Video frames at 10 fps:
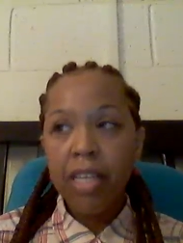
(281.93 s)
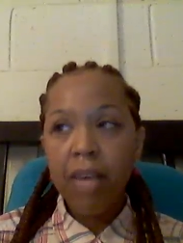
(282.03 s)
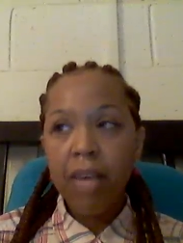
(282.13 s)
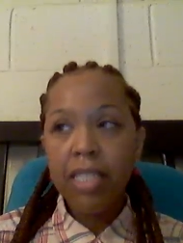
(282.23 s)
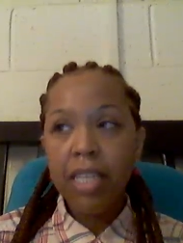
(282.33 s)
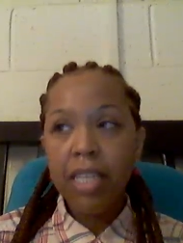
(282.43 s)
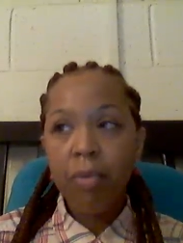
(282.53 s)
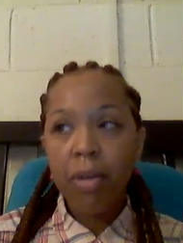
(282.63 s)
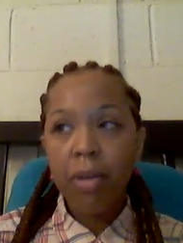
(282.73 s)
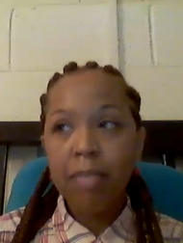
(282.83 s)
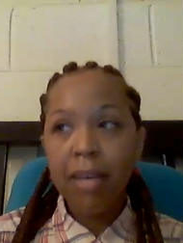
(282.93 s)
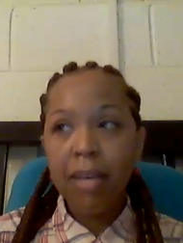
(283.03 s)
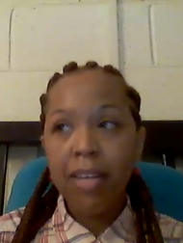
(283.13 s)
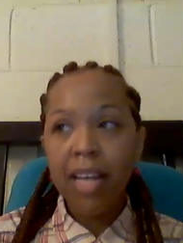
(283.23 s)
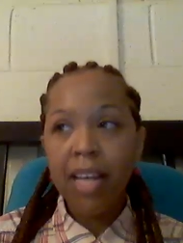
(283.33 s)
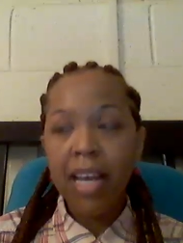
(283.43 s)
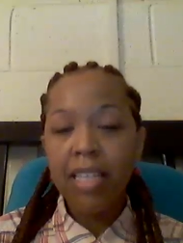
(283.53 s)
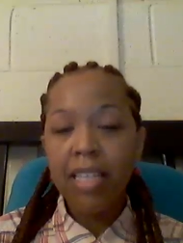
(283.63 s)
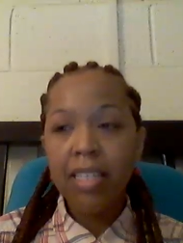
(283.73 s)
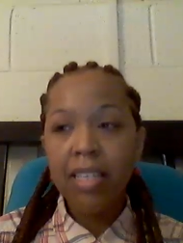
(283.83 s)
I would say it works about an
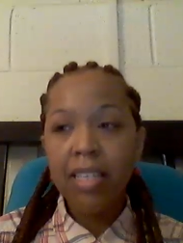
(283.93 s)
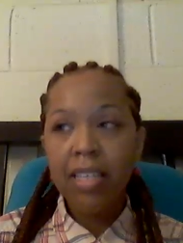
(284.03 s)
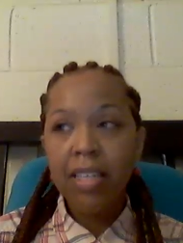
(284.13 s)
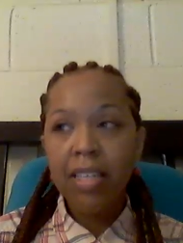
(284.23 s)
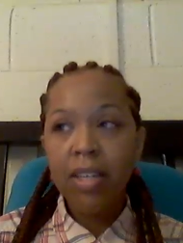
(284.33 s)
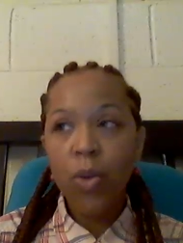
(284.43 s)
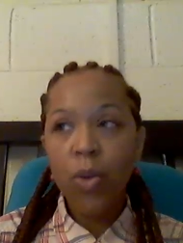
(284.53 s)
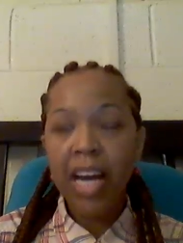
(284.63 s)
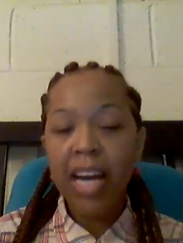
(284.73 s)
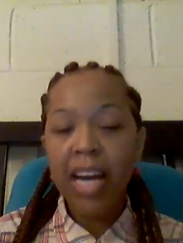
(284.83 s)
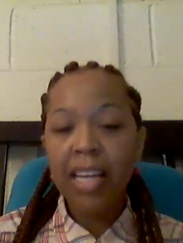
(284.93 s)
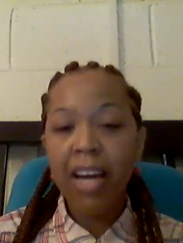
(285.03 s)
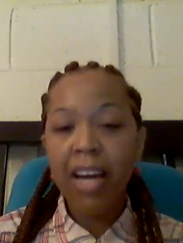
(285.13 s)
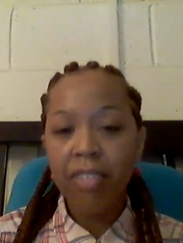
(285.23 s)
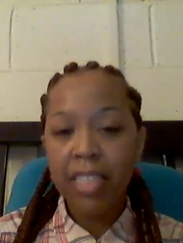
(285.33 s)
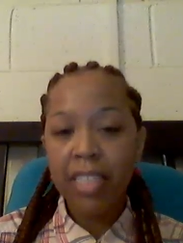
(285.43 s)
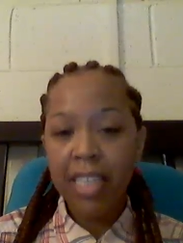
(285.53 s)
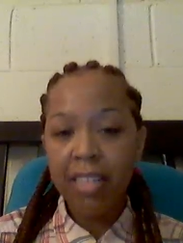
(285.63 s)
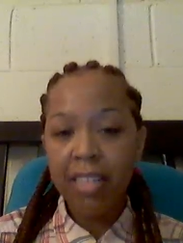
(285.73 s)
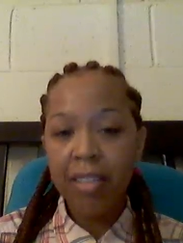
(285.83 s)
8 or 9 out of a
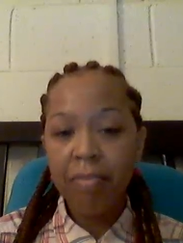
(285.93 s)
10.